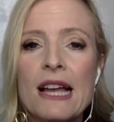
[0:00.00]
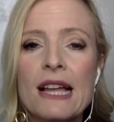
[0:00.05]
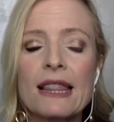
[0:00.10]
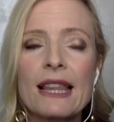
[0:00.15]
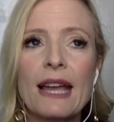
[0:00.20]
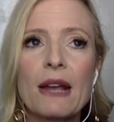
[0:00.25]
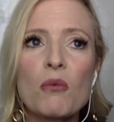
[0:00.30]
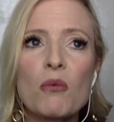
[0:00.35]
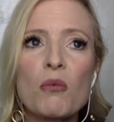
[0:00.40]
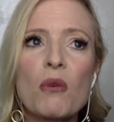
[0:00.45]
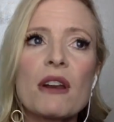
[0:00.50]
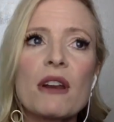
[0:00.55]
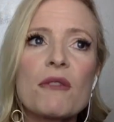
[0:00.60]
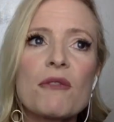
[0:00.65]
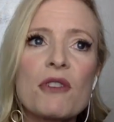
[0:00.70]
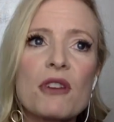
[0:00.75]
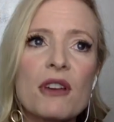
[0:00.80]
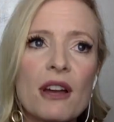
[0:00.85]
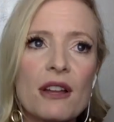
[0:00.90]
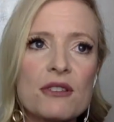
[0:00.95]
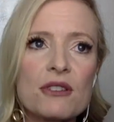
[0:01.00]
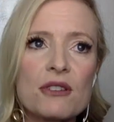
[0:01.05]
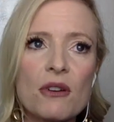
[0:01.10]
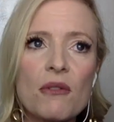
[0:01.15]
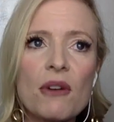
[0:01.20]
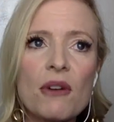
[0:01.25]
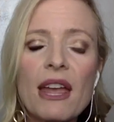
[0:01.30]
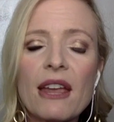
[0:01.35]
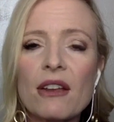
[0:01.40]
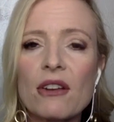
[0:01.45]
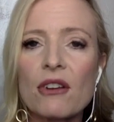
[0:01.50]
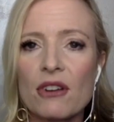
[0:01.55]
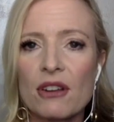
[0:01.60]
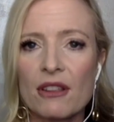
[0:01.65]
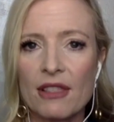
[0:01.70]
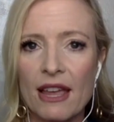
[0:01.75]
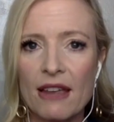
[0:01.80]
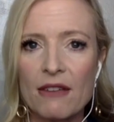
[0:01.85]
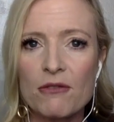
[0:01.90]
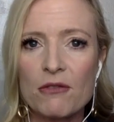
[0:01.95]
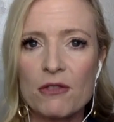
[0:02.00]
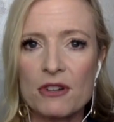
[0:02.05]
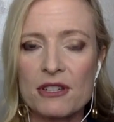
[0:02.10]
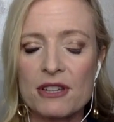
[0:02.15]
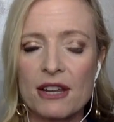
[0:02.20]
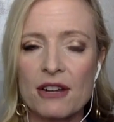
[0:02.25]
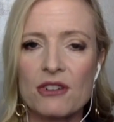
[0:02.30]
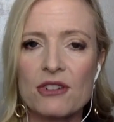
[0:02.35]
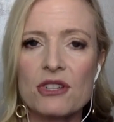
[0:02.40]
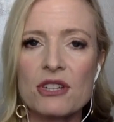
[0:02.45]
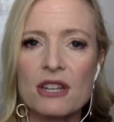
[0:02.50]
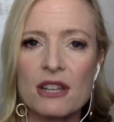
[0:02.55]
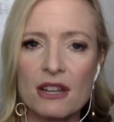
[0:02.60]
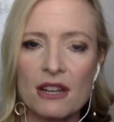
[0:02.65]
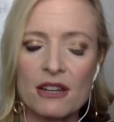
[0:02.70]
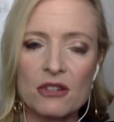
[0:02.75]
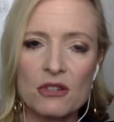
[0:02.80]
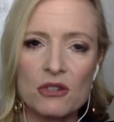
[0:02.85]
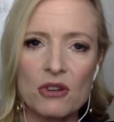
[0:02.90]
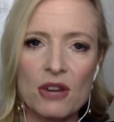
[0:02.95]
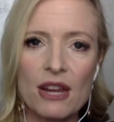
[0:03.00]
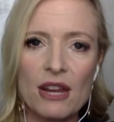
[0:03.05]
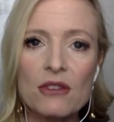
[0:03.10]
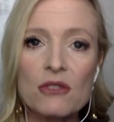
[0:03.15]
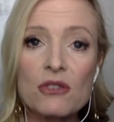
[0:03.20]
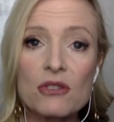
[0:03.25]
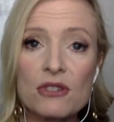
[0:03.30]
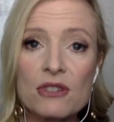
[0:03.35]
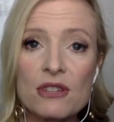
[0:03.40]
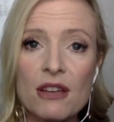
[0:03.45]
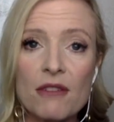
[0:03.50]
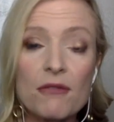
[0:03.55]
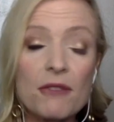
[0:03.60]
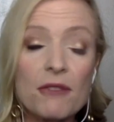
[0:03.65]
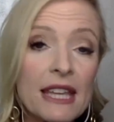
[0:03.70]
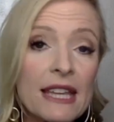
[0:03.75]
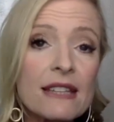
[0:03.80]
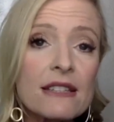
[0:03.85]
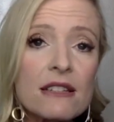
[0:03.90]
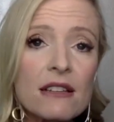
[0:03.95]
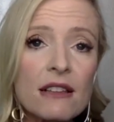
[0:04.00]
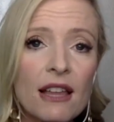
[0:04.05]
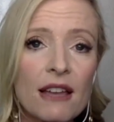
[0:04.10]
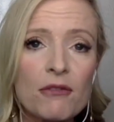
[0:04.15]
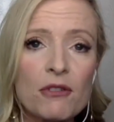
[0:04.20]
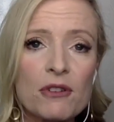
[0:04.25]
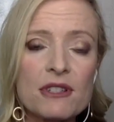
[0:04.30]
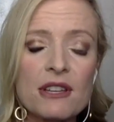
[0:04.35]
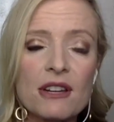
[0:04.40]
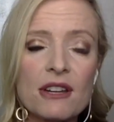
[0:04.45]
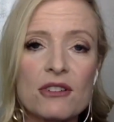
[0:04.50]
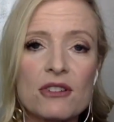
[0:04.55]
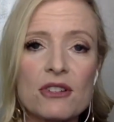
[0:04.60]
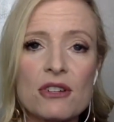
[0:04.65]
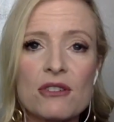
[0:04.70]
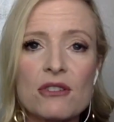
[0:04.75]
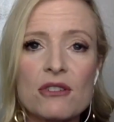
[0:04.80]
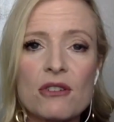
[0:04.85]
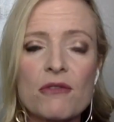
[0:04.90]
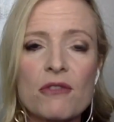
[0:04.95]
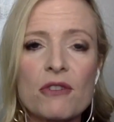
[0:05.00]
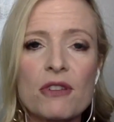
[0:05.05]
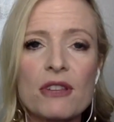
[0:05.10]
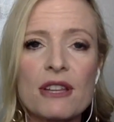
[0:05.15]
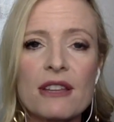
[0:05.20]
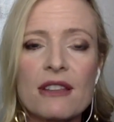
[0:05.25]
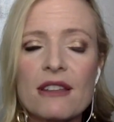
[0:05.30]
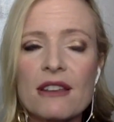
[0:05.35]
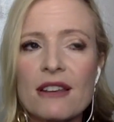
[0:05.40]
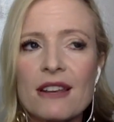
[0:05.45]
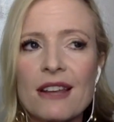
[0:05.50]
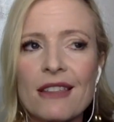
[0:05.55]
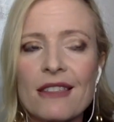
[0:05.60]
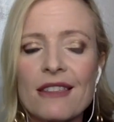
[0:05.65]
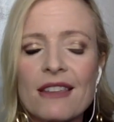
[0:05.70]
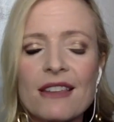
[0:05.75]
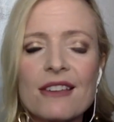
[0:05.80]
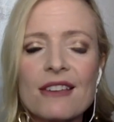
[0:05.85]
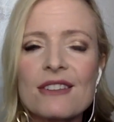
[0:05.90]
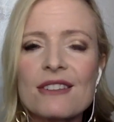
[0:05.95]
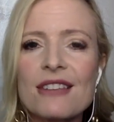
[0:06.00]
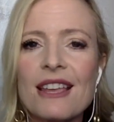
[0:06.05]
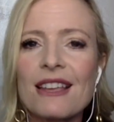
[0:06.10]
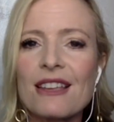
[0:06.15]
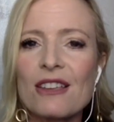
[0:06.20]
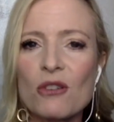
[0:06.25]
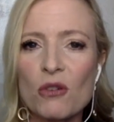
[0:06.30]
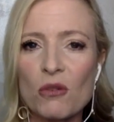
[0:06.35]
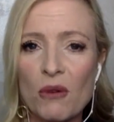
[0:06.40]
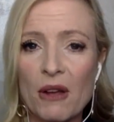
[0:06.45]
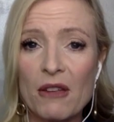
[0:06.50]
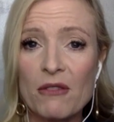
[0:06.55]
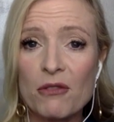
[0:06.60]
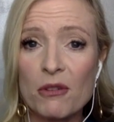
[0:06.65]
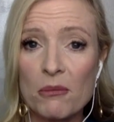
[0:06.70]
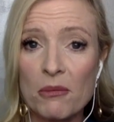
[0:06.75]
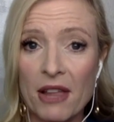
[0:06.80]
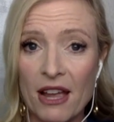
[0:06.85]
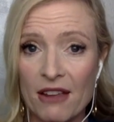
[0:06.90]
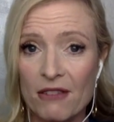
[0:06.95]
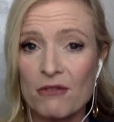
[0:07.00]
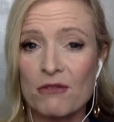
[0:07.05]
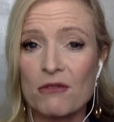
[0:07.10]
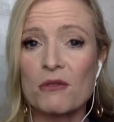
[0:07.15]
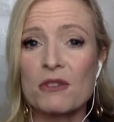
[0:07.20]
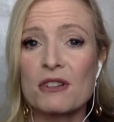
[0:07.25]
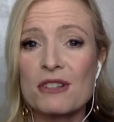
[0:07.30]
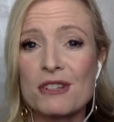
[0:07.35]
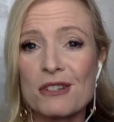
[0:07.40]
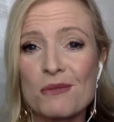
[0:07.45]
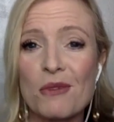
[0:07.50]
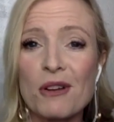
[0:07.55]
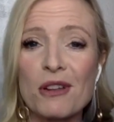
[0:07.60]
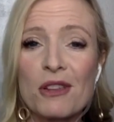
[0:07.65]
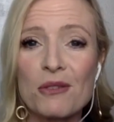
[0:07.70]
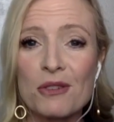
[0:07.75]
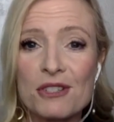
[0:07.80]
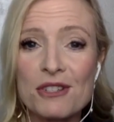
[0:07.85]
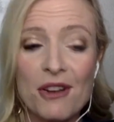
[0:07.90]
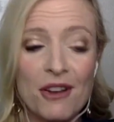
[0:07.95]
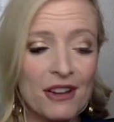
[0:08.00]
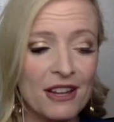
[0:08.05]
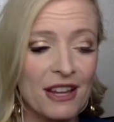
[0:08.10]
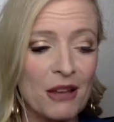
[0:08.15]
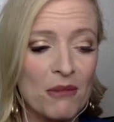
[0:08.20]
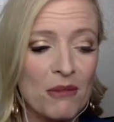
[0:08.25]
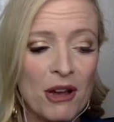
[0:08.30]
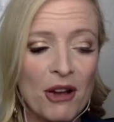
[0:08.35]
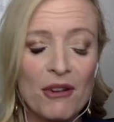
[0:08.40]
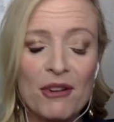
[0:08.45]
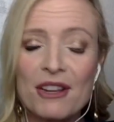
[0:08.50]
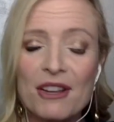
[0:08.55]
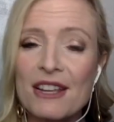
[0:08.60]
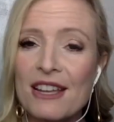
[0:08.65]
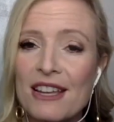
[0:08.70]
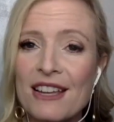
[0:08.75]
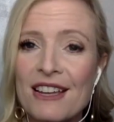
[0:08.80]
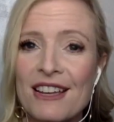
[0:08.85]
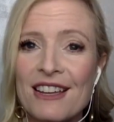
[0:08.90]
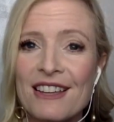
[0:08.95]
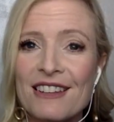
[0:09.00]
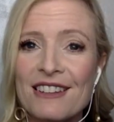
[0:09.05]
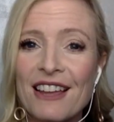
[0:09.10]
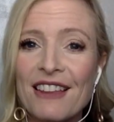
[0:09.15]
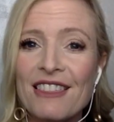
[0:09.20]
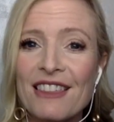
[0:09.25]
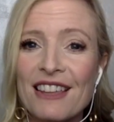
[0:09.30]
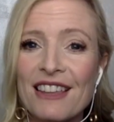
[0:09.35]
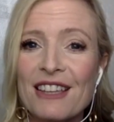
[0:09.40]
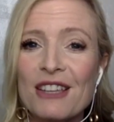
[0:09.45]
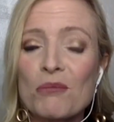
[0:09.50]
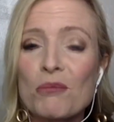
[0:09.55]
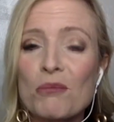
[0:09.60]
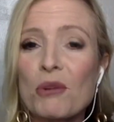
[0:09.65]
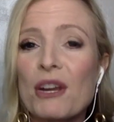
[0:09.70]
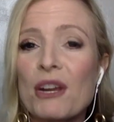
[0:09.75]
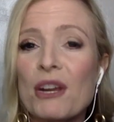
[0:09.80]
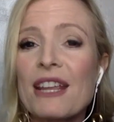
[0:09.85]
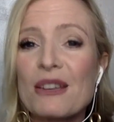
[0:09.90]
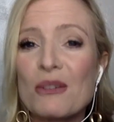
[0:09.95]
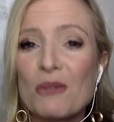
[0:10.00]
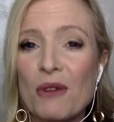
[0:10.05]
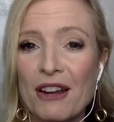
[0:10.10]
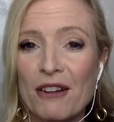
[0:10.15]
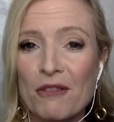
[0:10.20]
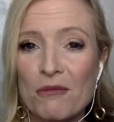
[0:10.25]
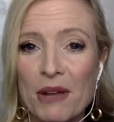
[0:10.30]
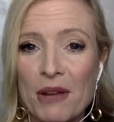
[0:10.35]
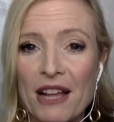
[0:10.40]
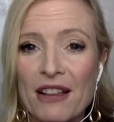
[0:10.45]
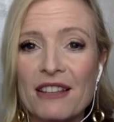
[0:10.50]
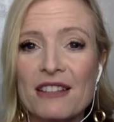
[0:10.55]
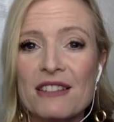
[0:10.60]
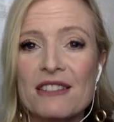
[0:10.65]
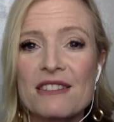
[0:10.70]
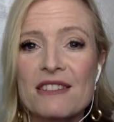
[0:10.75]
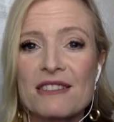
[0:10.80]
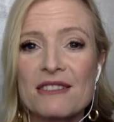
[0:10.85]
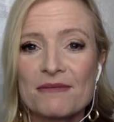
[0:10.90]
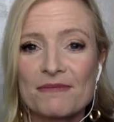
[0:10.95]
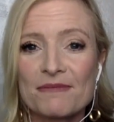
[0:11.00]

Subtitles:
Like, what if you got so anchored in life force energy and then trained yourself into life force energy so fully that nothing could take you away from life, which is what you were talking about. Nothing could bring you out of balance.